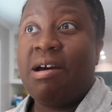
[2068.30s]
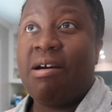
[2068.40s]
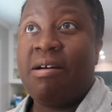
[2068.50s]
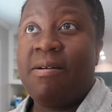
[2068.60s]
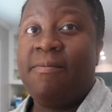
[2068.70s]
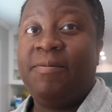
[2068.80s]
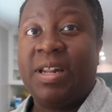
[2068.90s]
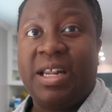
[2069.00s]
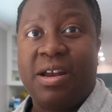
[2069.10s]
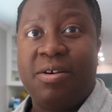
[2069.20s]

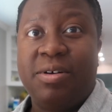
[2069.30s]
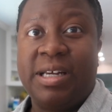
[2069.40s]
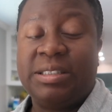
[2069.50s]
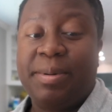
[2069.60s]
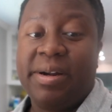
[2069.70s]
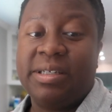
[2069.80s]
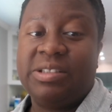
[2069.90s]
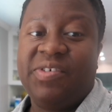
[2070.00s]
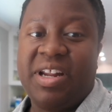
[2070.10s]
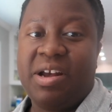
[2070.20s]
video,
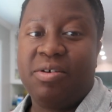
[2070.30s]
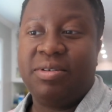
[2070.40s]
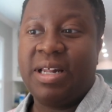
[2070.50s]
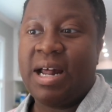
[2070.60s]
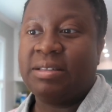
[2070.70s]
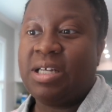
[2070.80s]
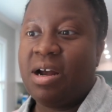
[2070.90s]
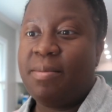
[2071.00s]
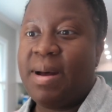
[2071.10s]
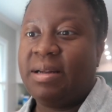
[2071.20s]
experience video, that I'll
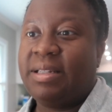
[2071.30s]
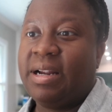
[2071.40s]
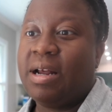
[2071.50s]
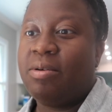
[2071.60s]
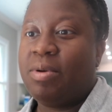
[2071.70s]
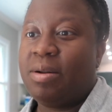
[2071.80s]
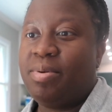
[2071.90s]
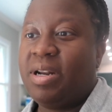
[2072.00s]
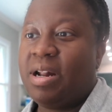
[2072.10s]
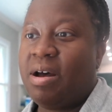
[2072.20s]
talk about there. I don't want to
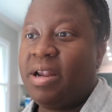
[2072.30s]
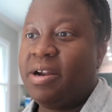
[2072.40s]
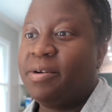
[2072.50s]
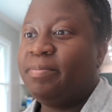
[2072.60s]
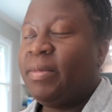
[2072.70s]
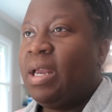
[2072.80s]
put it all here.